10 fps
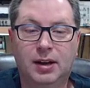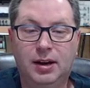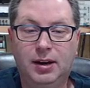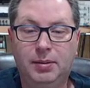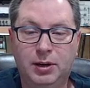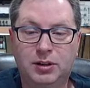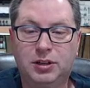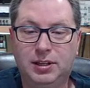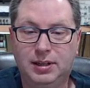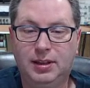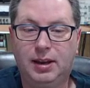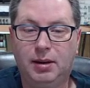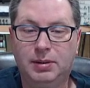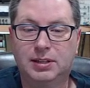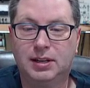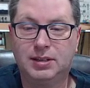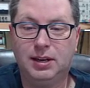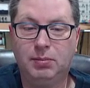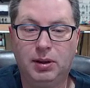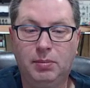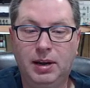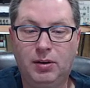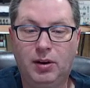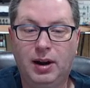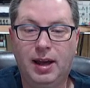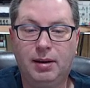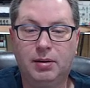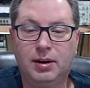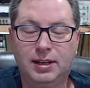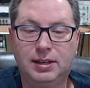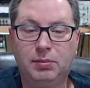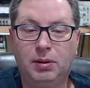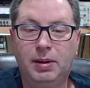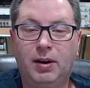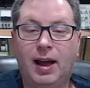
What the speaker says: And you should see they come in 16 millimeter or 19 millimeter.